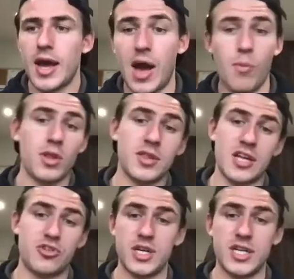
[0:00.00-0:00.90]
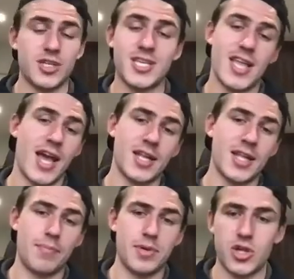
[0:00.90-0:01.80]
and will naturally just stay in
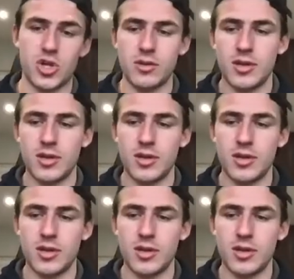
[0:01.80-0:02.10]
that position.